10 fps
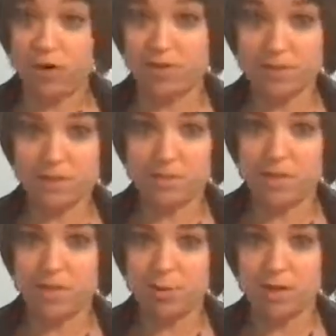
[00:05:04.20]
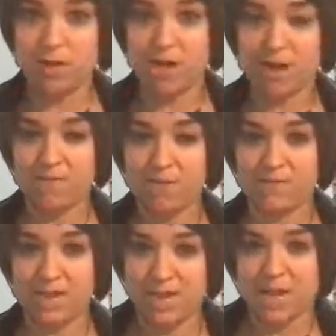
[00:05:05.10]
If we're given something, we
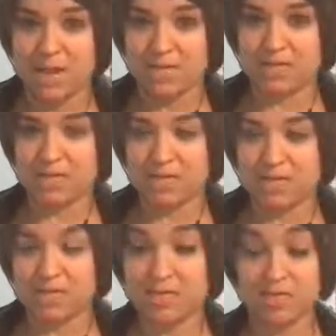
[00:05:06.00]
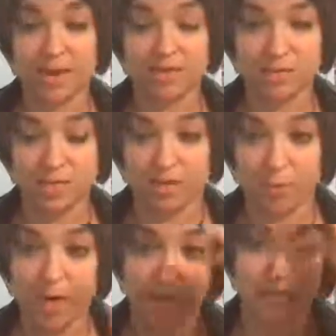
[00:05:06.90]
have this innate desire to
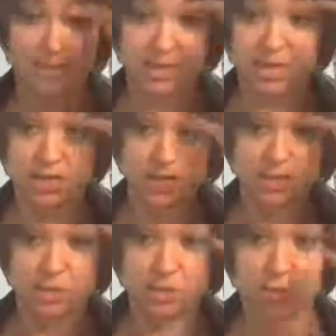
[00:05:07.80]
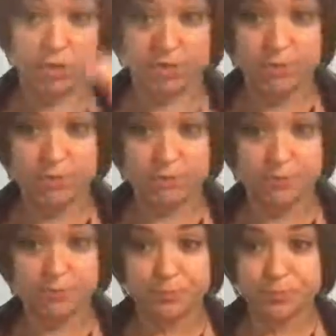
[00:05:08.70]
give back. So, for
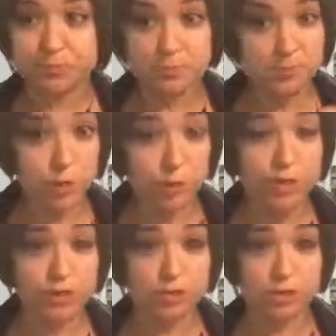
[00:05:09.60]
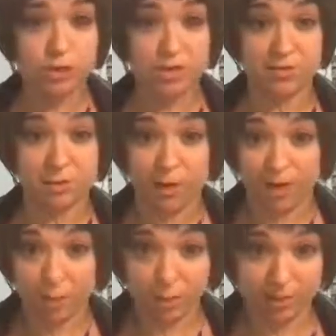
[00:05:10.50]
example, research shows that if
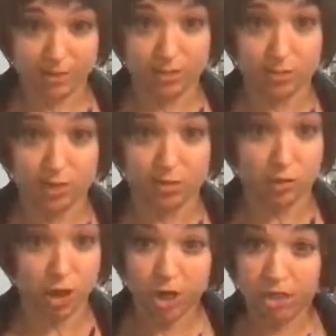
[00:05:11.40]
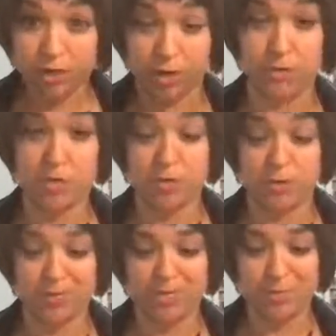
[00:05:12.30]
a waiter brings a small chocolate or a
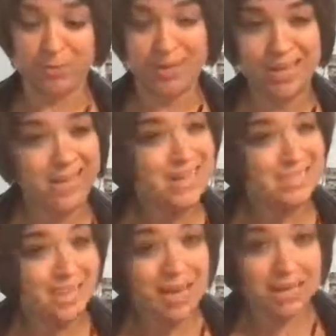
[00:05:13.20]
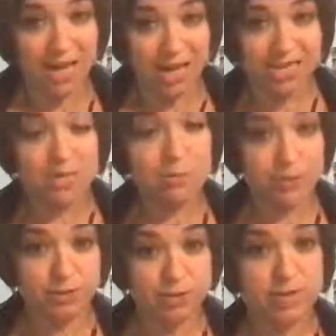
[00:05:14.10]
mint with a tip, it's not a
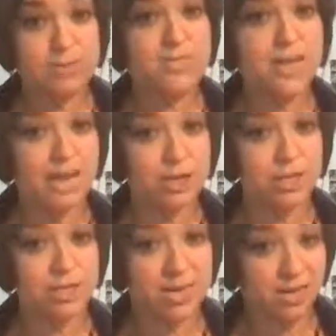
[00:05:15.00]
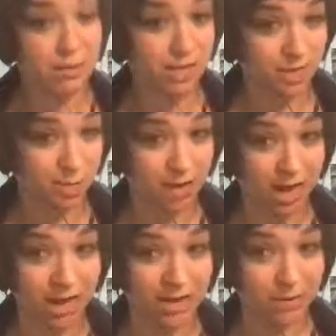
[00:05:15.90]
lot, but their tips actually tend to be a
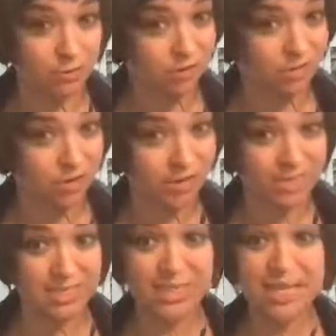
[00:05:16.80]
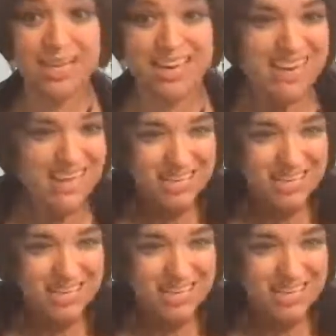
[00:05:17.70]
little bit higher. Isn't that crazy?